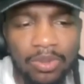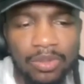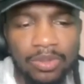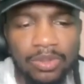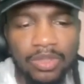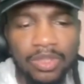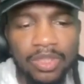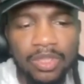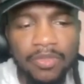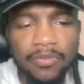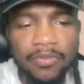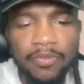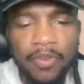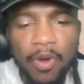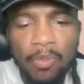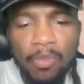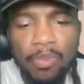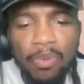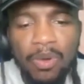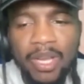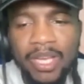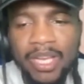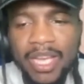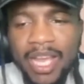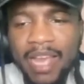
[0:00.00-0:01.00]

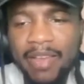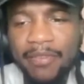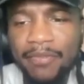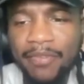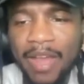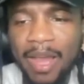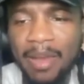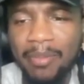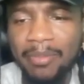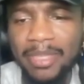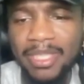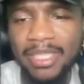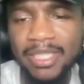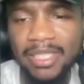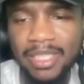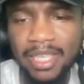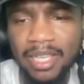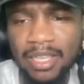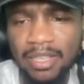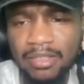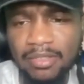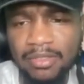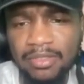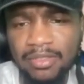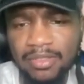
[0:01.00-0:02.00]
4-point game. 5 minutes
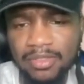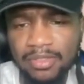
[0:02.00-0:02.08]
left.